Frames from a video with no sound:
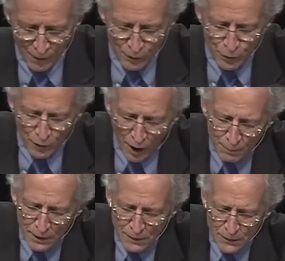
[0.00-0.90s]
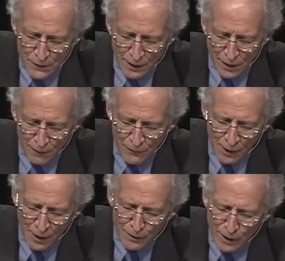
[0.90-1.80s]
Do not be deceived,
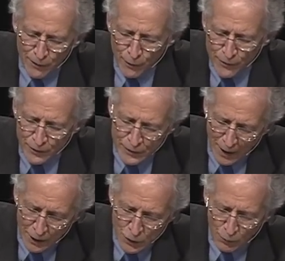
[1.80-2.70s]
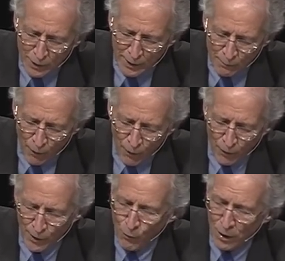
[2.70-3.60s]
neither the sexually immoral.
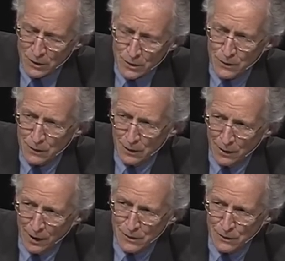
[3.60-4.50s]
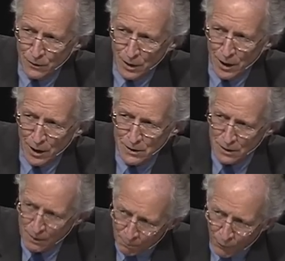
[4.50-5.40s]
Now, watch this list, okay? It's an
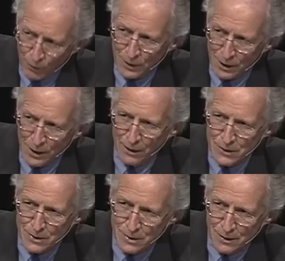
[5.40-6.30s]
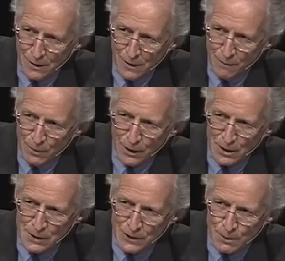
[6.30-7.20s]
important list
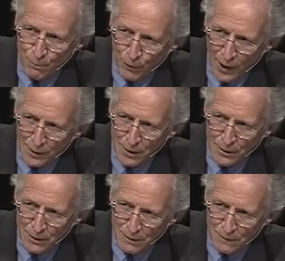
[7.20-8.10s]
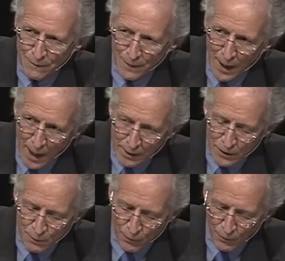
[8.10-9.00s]
because of its breadth and
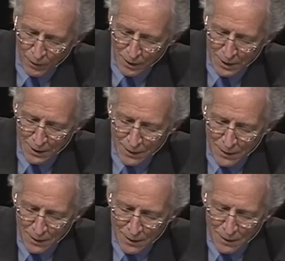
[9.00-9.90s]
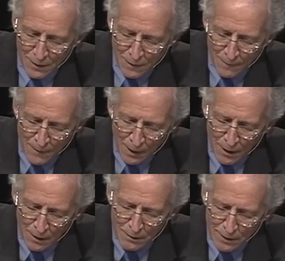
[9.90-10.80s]
its point.
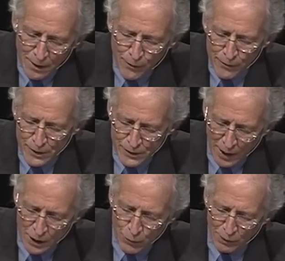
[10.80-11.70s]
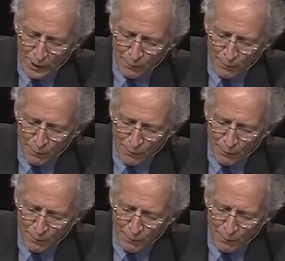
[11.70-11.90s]
Neither the sexually